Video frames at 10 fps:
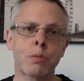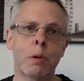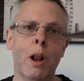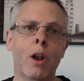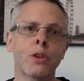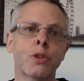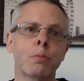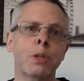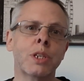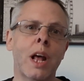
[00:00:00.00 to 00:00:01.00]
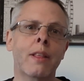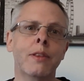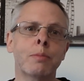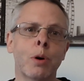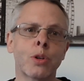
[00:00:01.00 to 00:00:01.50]
but I'll also be selling
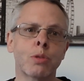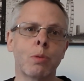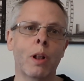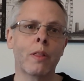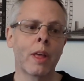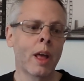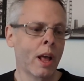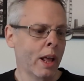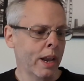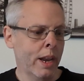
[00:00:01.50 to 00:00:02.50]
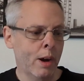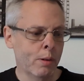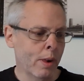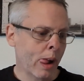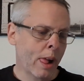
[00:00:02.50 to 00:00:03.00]
these books as well.
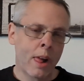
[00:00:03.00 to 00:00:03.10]
Now,